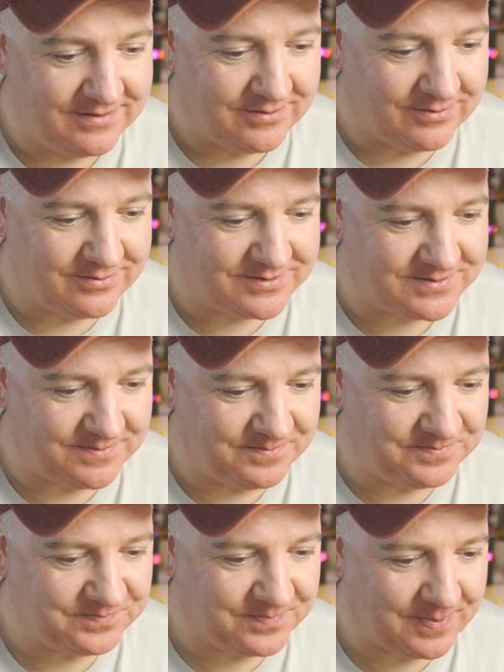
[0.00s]
Awesome.
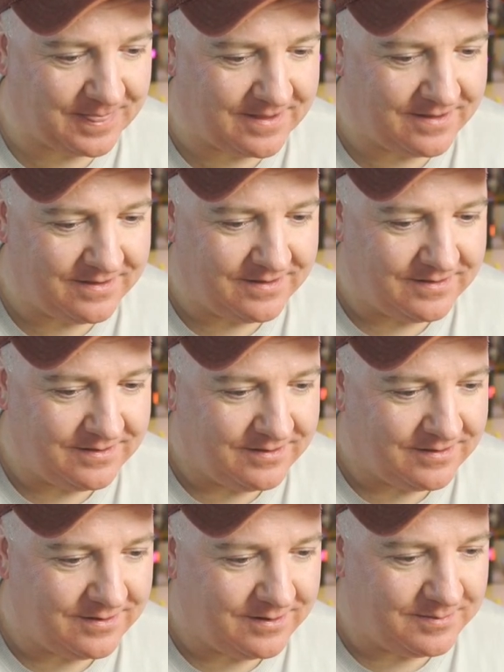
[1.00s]

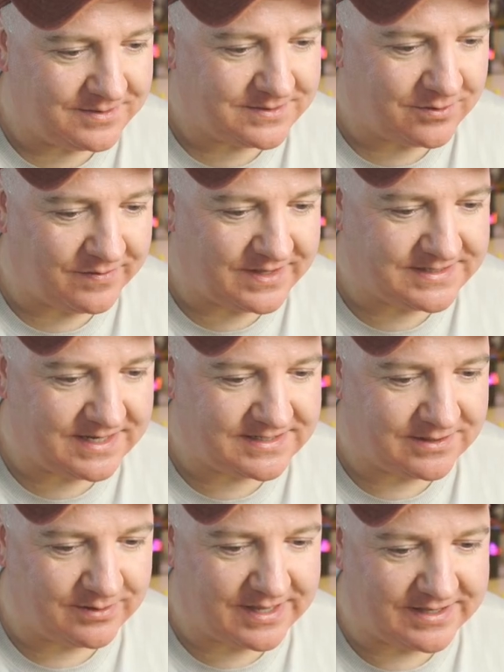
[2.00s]
Um, so I've got these nice
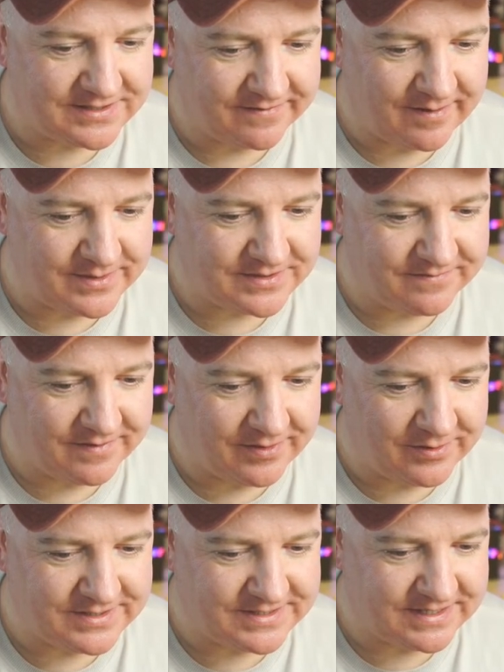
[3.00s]
little kits off Amazon
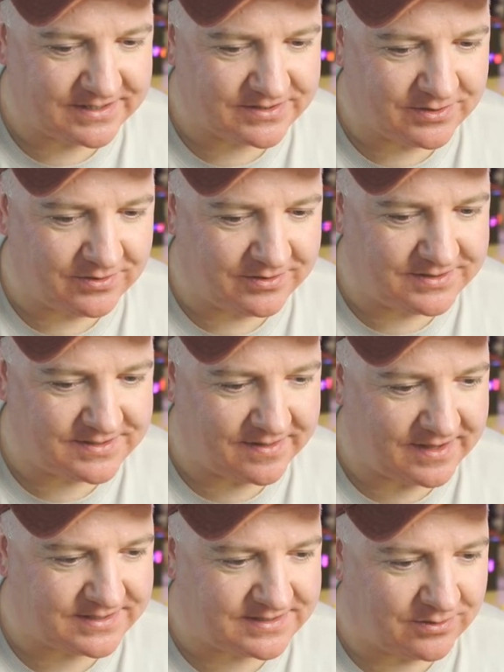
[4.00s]
for $36.
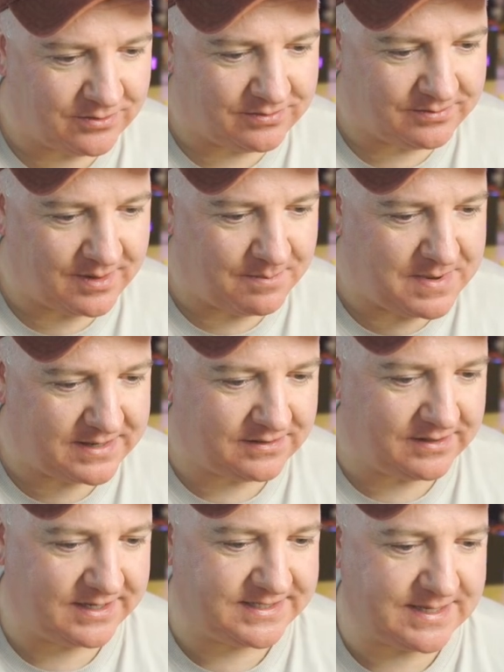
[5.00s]
That's all
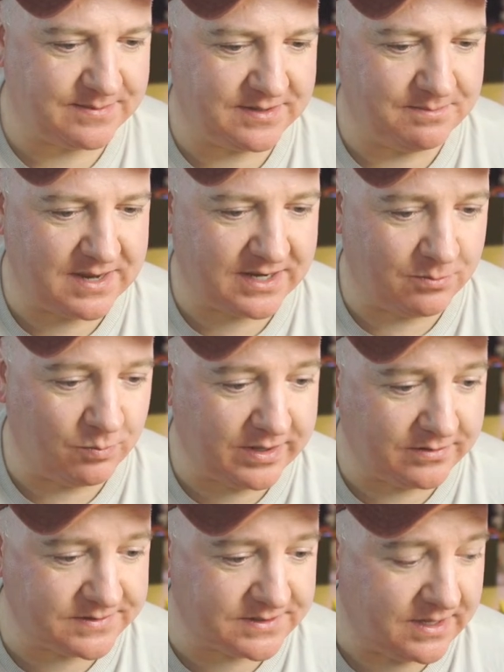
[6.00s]
metal except the Mecanum
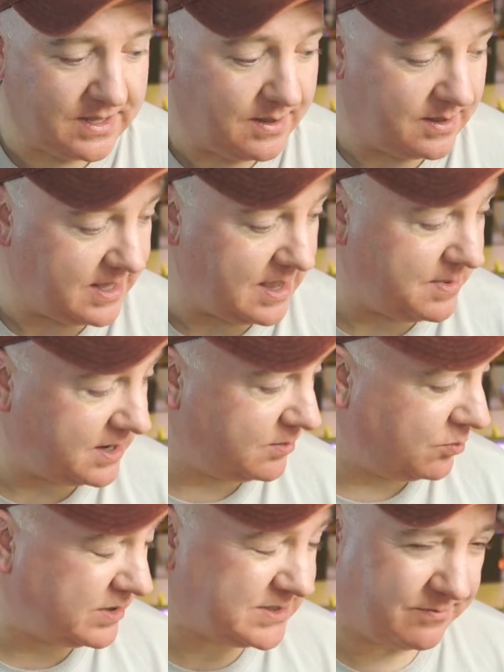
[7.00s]
wheels. Yeah,
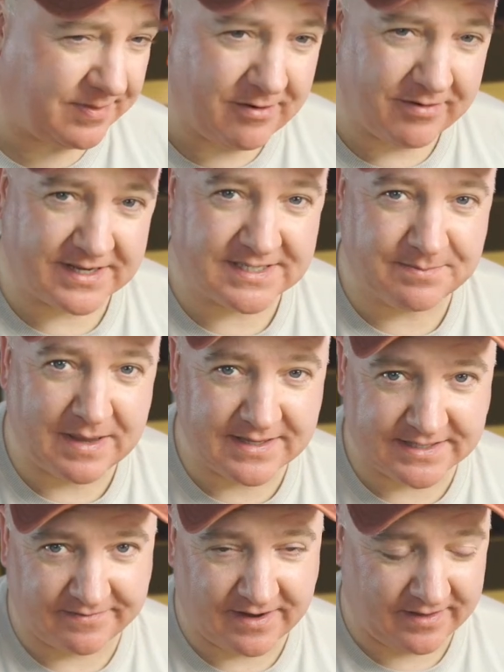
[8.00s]
Mecanum wheels are they're
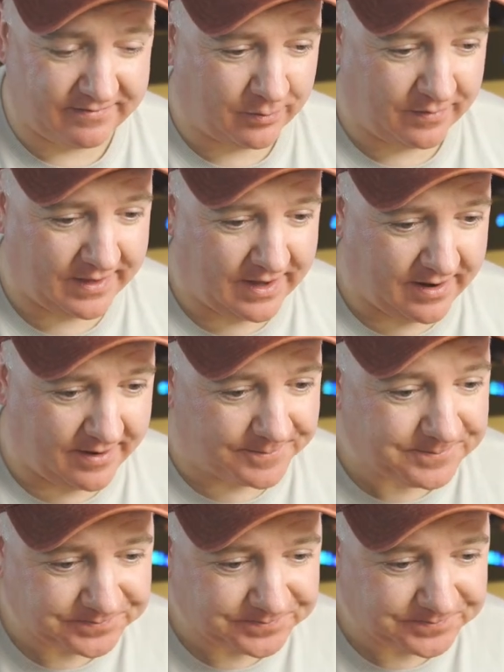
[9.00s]
expensive, aren't they, for what they are?